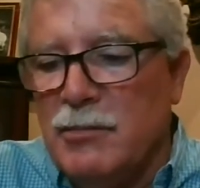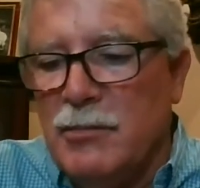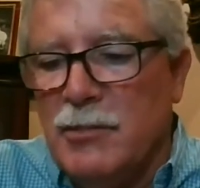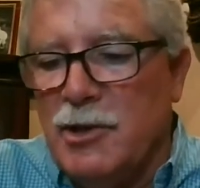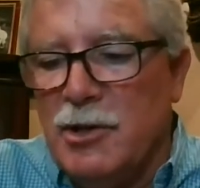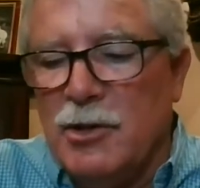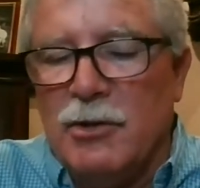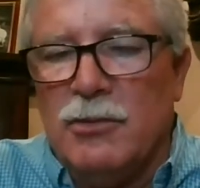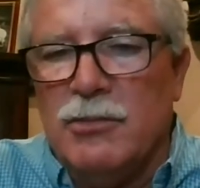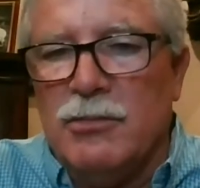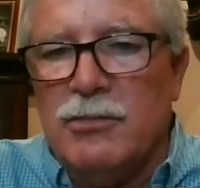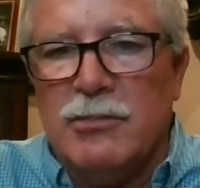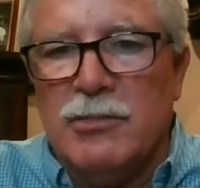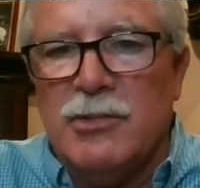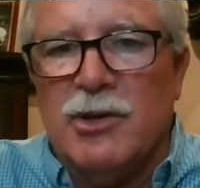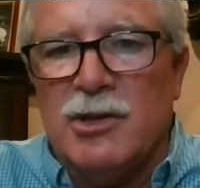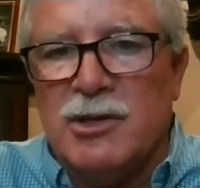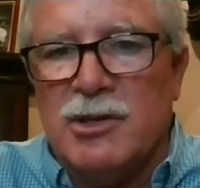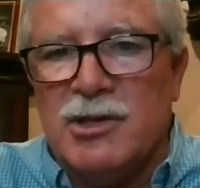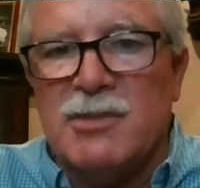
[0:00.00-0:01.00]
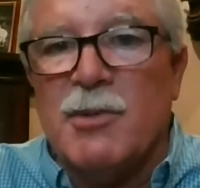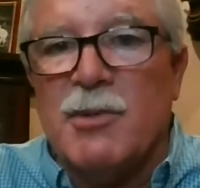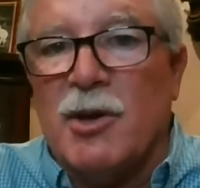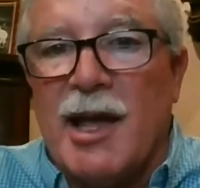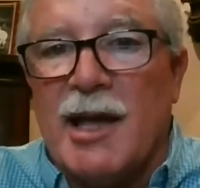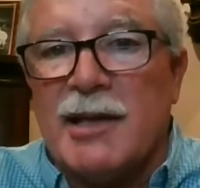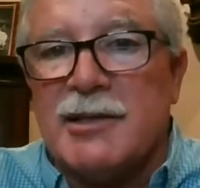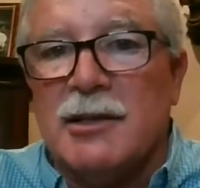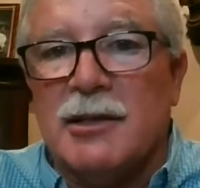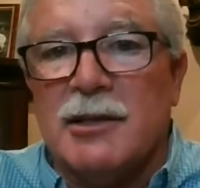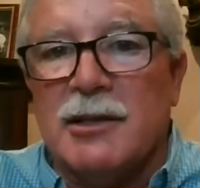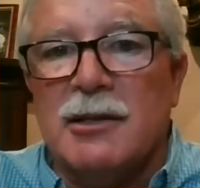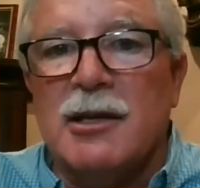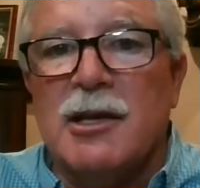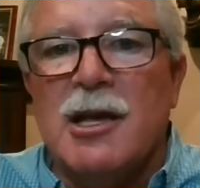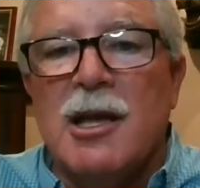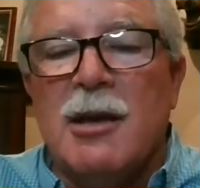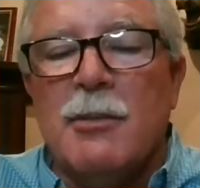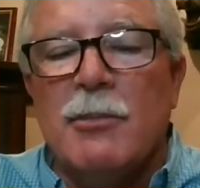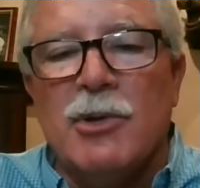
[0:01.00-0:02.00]
you know you can smell gasoline
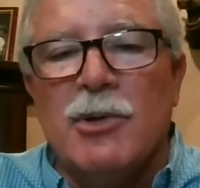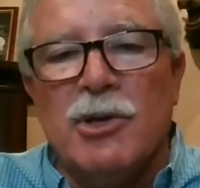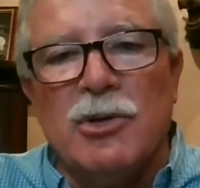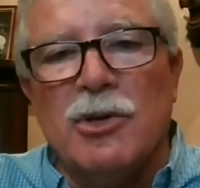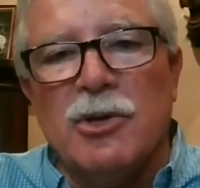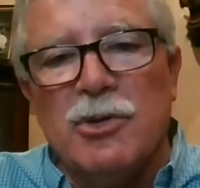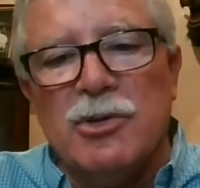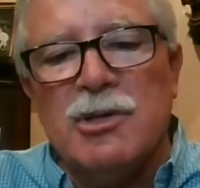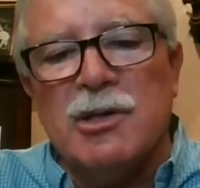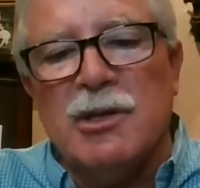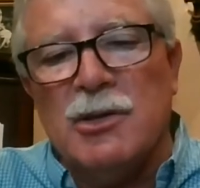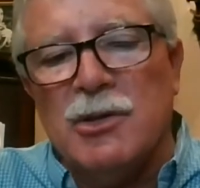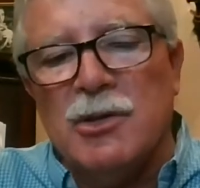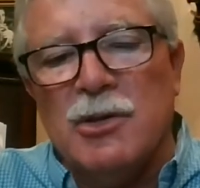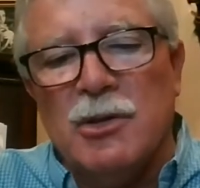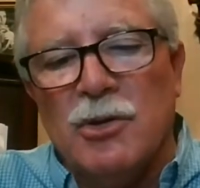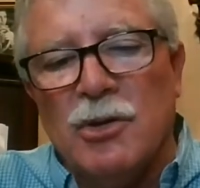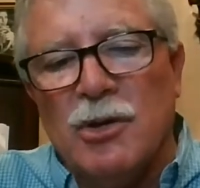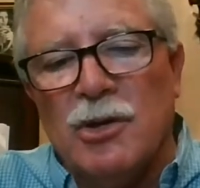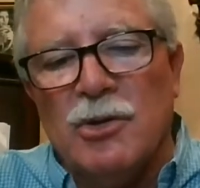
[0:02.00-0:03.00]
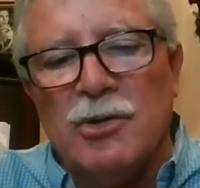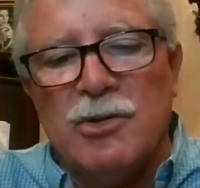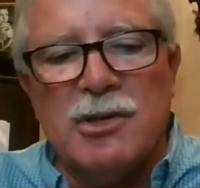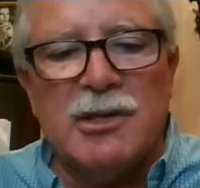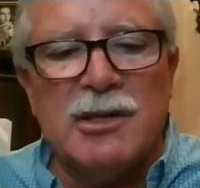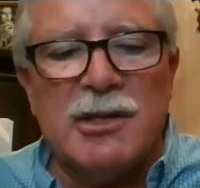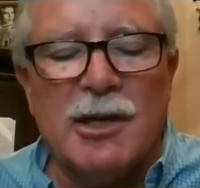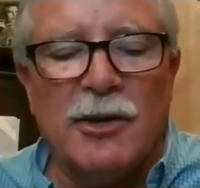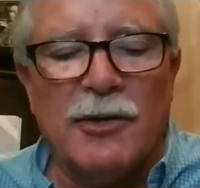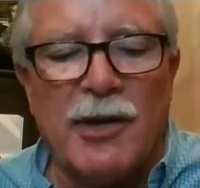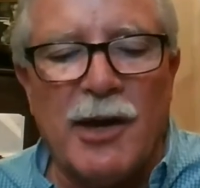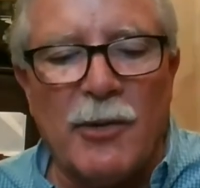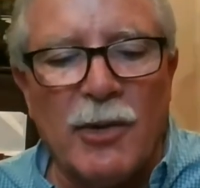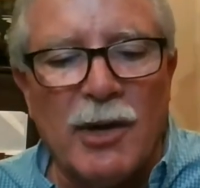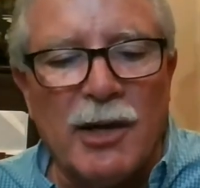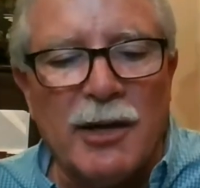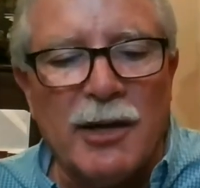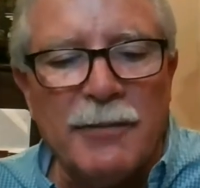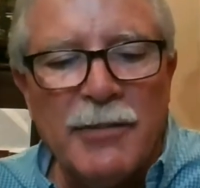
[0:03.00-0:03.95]
but you can usually you can usually tell that way